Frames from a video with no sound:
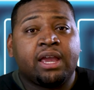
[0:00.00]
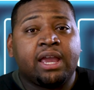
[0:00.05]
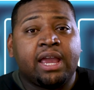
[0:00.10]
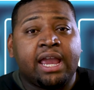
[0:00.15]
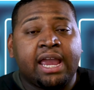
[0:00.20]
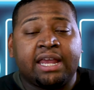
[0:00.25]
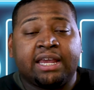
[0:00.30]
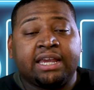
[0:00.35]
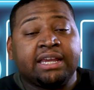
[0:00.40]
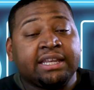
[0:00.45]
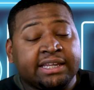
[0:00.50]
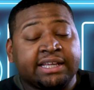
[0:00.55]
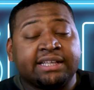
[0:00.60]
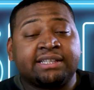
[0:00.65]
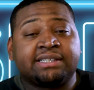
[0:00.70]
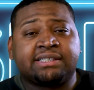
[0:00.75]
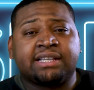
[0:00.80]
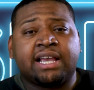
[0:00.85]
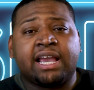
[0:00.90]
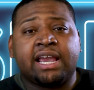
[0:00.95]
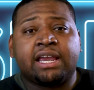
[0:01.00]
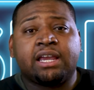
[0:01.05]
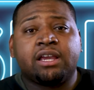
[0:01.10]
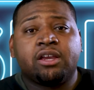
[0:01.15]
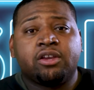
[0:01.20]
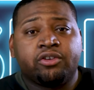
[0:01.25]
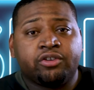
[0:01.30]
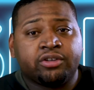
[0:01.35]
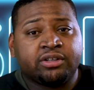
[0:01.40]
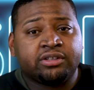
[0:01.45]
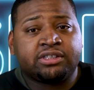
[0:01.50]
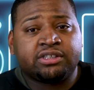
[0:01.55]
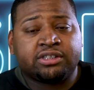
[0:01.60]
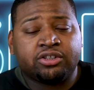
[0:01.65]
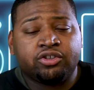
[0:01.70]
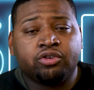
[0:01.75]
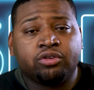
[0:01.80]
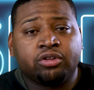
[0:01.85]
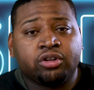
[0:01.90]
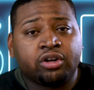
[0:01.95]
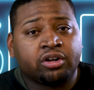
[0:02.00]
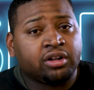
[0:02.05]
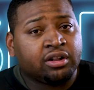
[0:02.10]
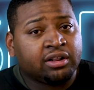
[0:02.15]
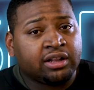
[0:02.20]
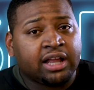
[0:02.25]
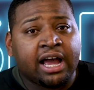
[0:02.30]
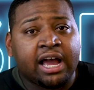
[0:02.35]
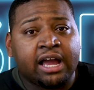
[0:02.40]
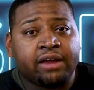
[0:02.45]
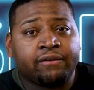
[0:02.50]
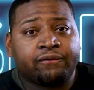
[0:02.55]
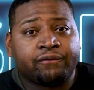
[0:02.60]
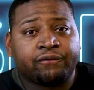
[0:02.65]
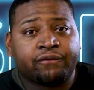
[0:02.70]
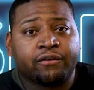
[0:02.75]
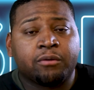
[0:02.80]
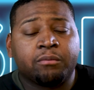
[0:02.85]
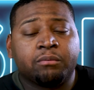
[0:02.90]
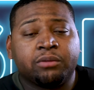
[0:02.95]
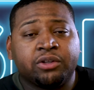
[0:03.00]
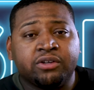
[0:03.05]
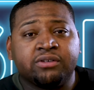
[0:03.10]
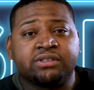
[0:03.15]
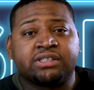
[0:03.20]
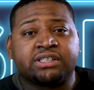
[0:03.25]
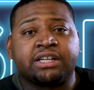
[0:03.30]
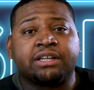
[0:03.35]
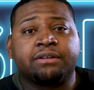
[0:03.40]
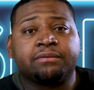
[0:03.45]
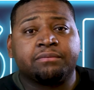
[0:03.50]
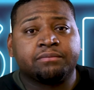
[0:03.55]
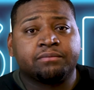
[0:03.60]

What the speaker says: and he did say, you learn a lot from losing.